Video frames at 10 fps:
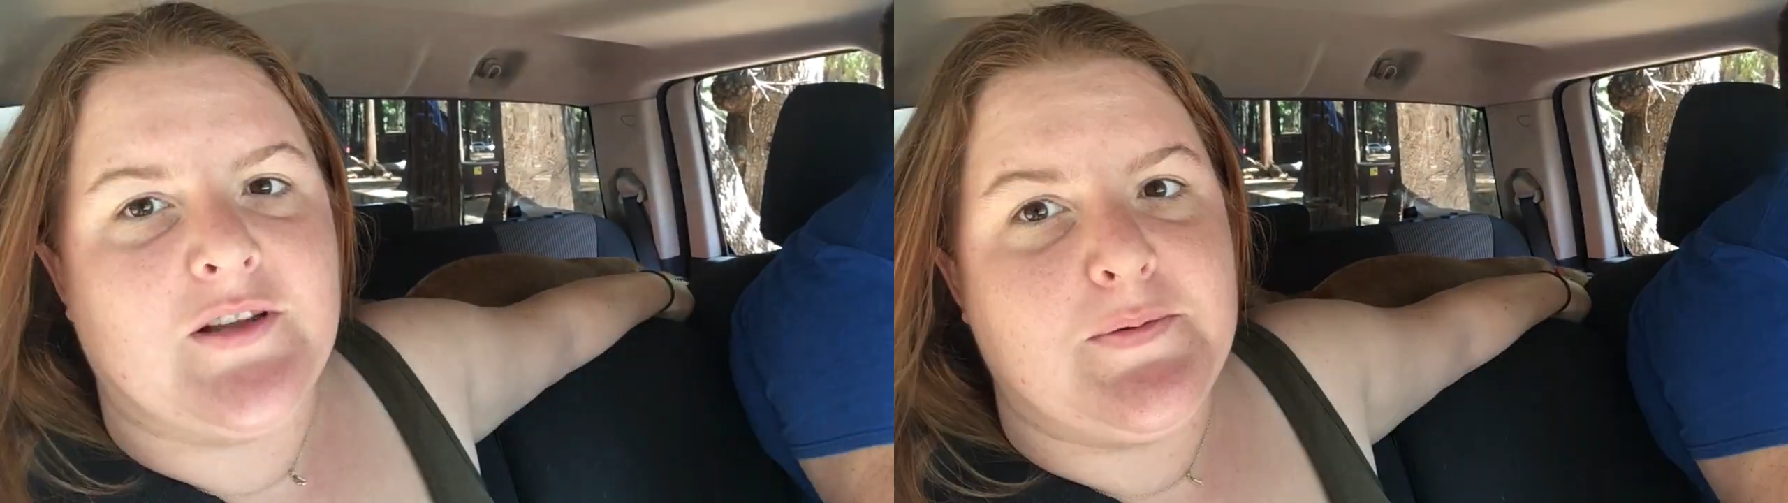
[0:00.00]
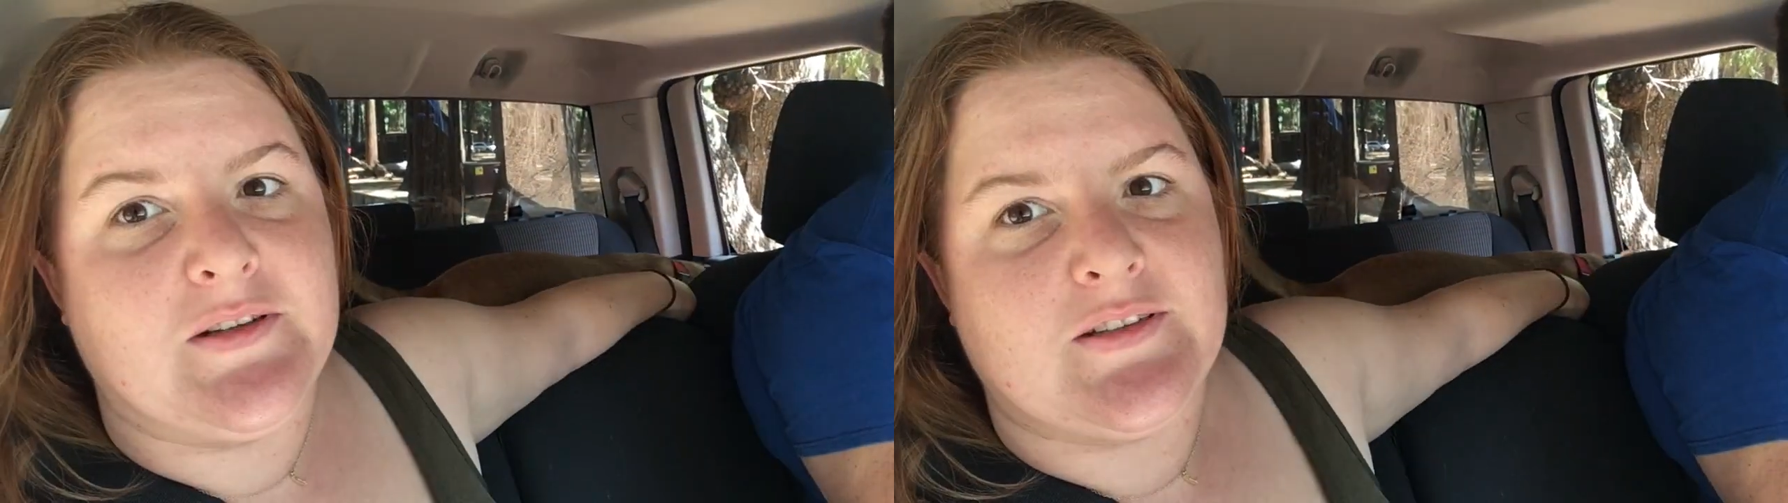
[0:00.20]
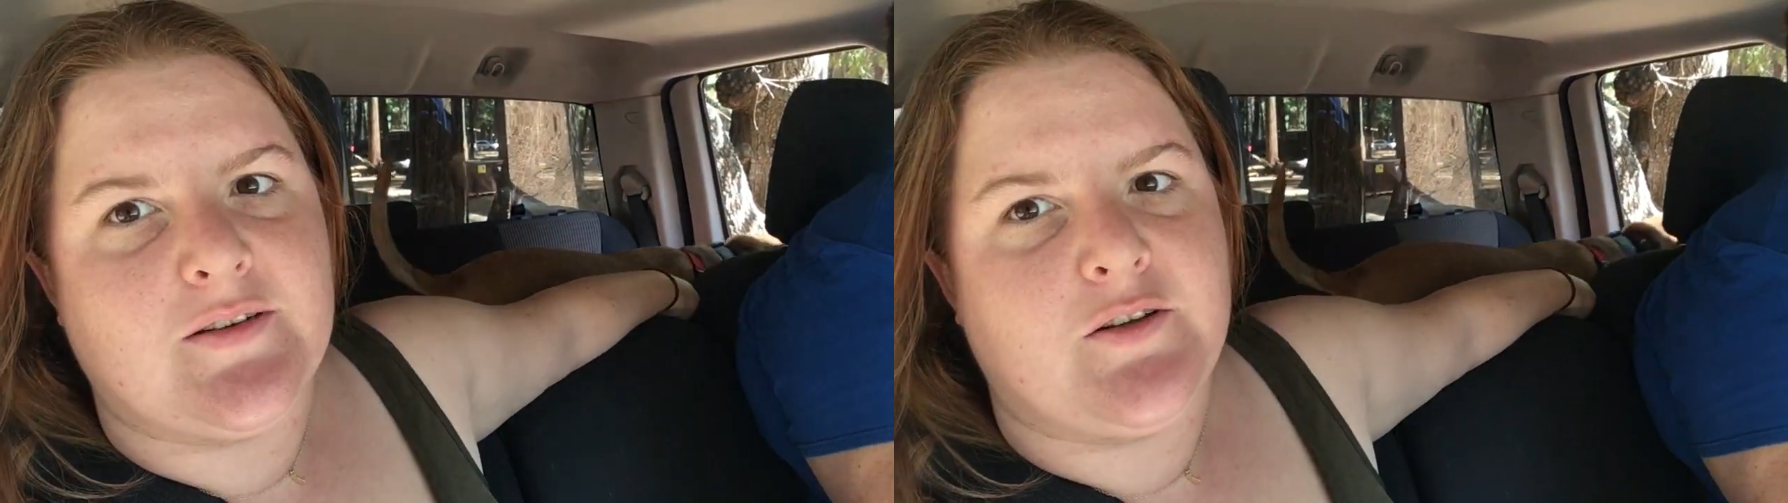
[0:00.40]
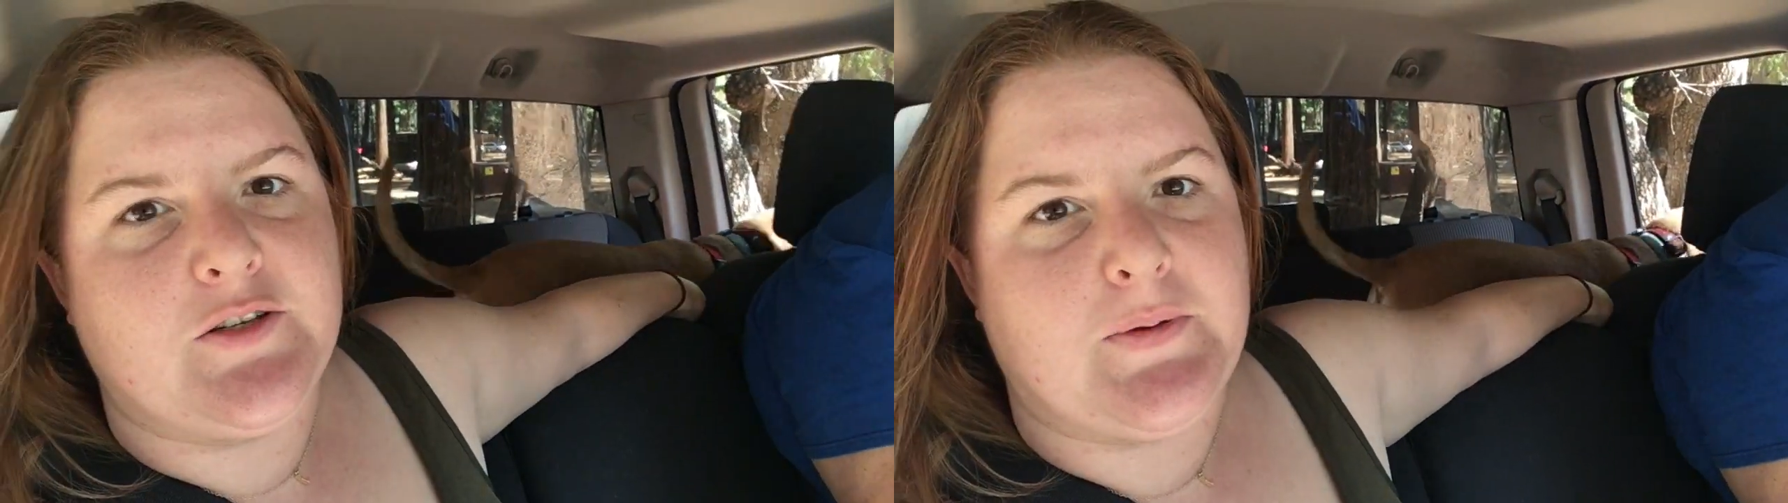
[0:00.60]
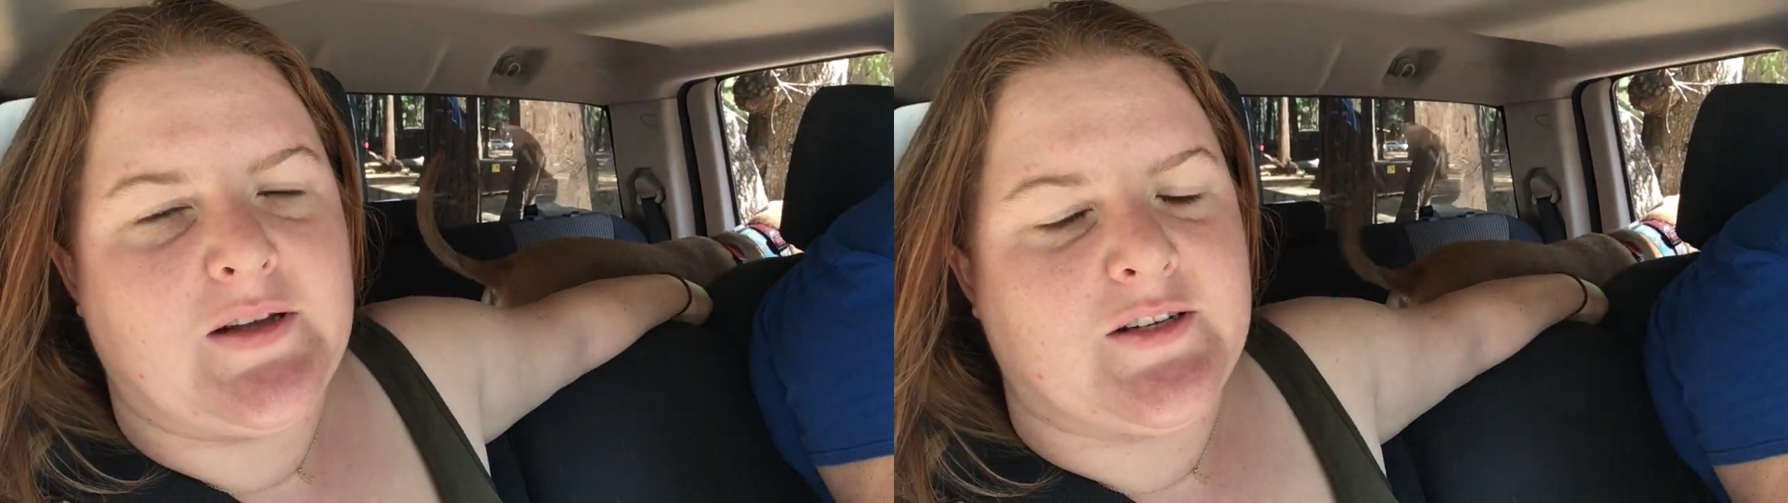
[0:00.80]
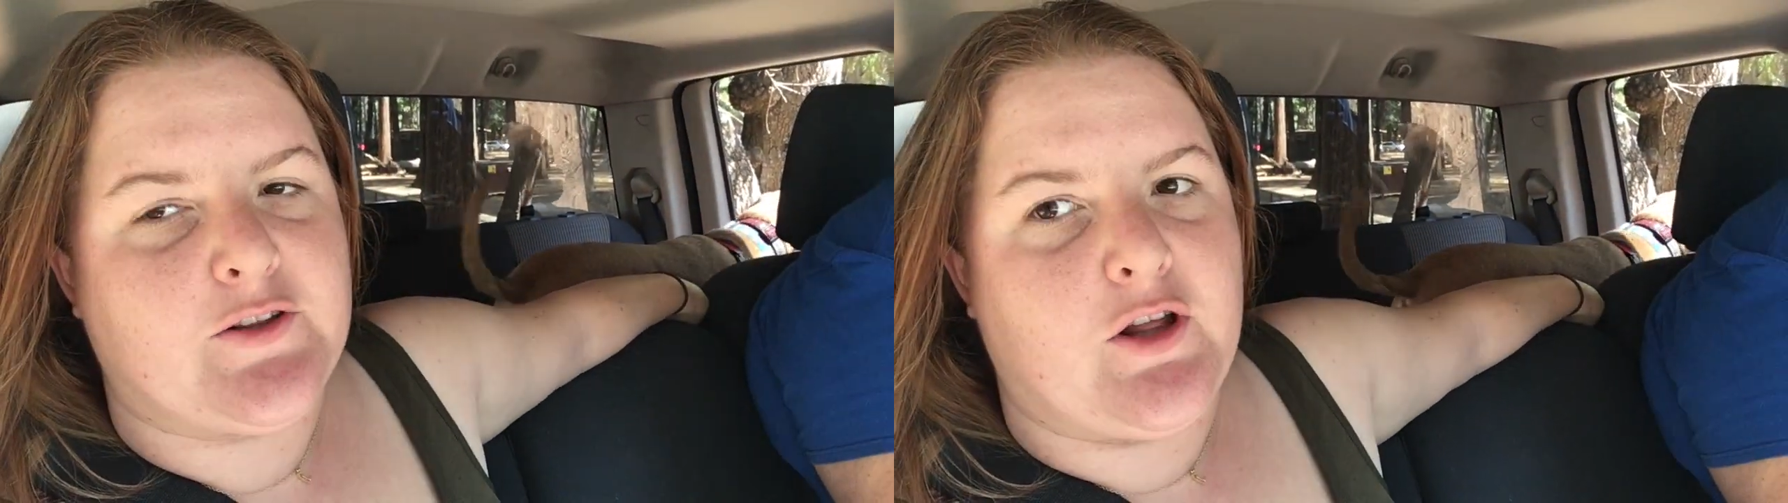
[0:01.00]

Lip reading: instead of being single-use plastic,